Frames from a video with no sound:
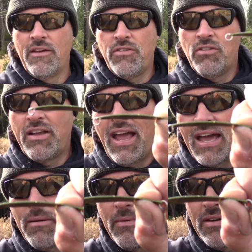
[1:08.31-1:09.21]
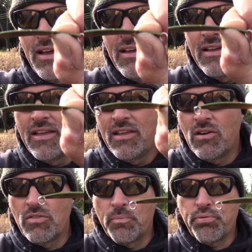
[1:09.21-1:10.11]
If you look at them in the you
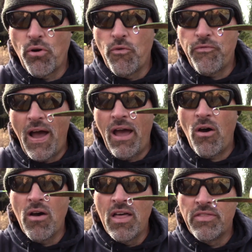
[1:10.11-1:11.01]
know, the profile.